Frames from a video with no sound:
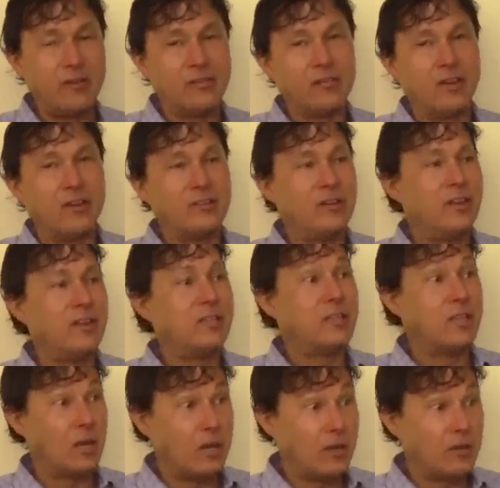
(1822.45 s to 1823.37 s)
It does not say
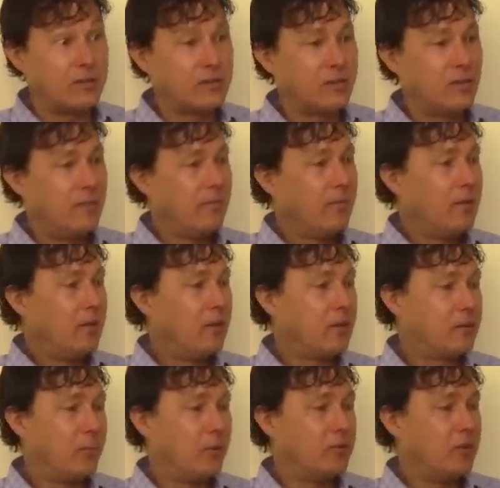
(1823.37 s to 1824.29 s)
does
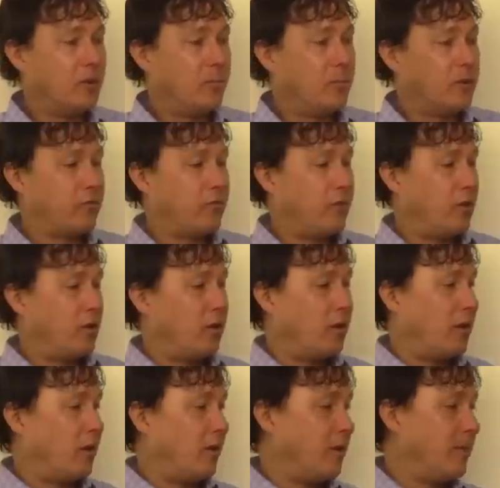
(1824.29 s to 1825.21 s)
expose you to
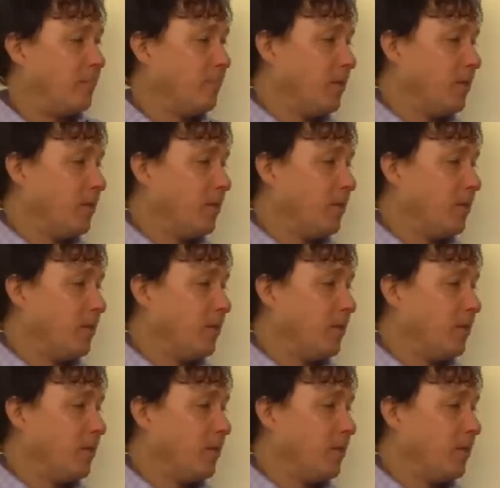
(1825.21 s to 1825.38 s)
bisphenol A.